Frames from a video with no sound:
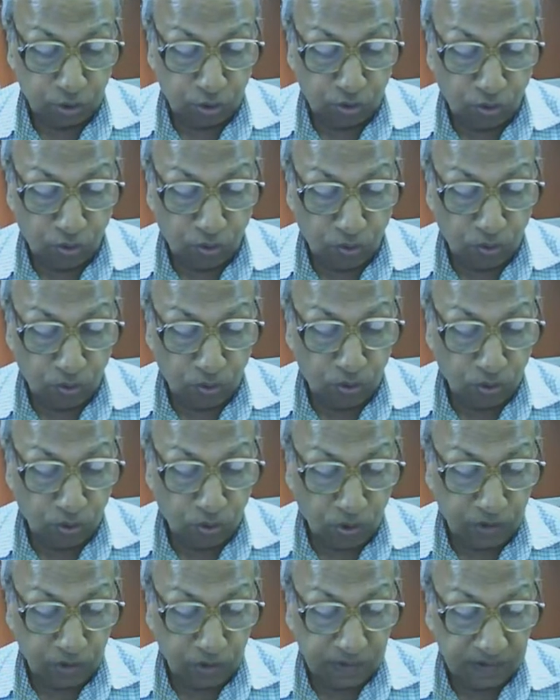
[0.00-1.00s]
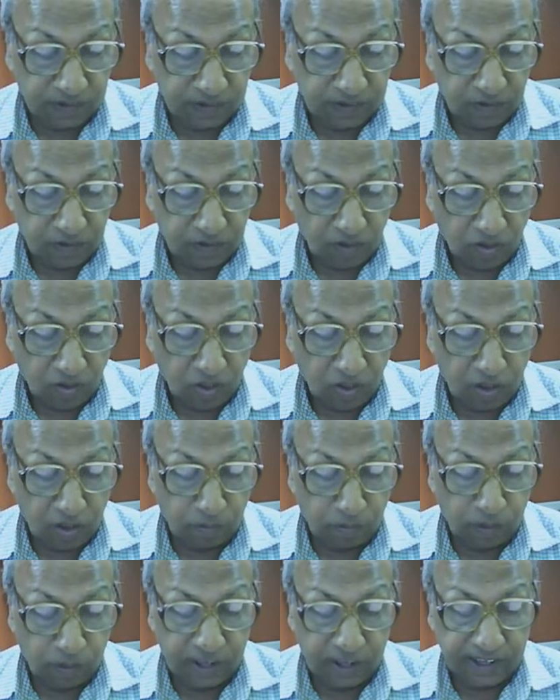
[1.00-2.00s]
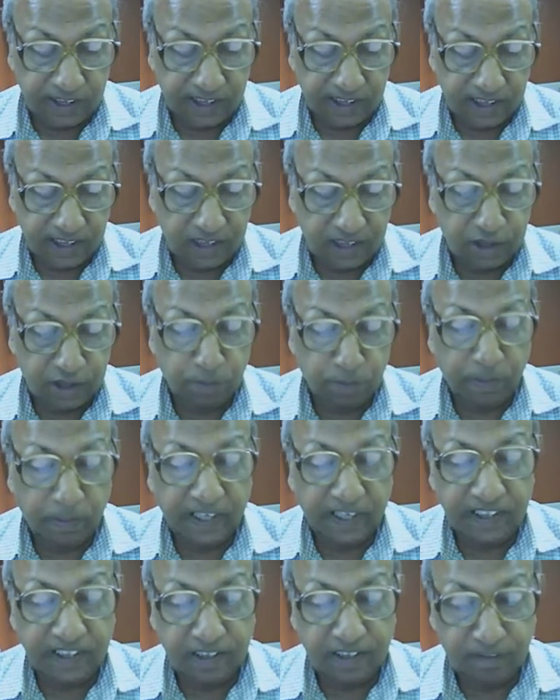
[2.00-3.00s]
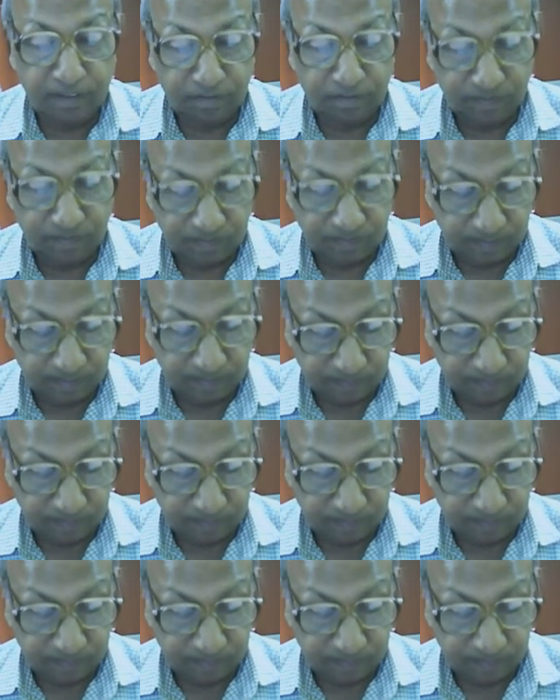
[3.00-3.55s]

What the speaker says: should hold on all political spectrum.